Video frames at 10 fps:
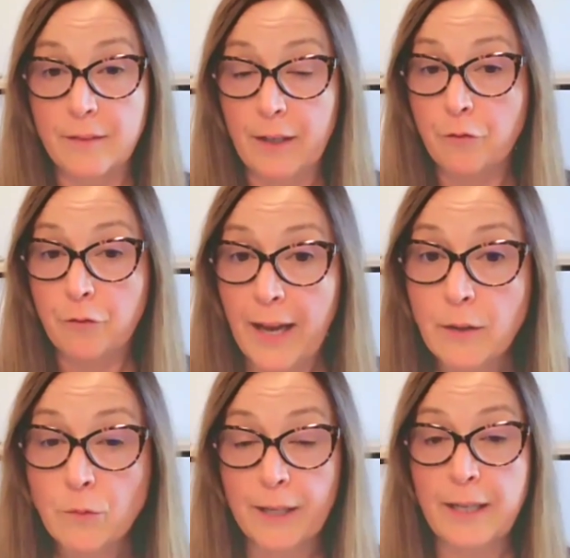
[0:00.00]
like a
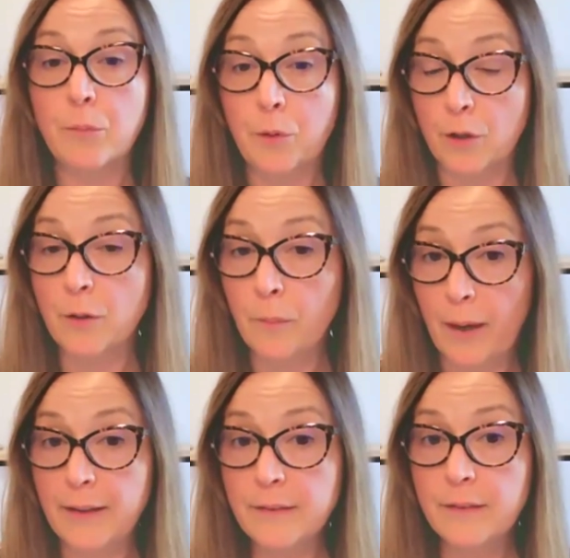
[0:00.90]
flat rate per
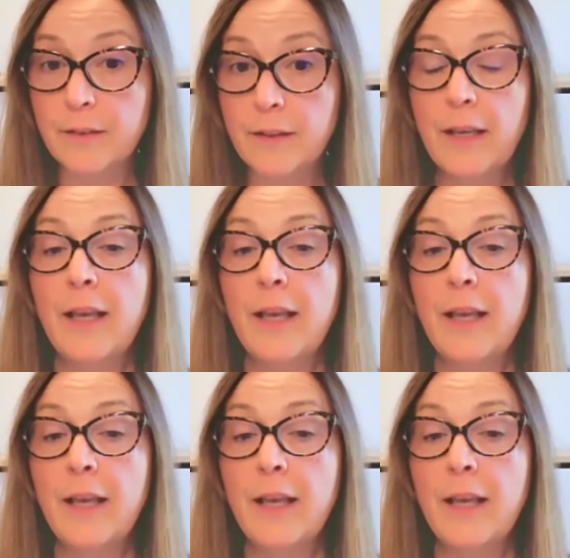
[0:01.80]
month,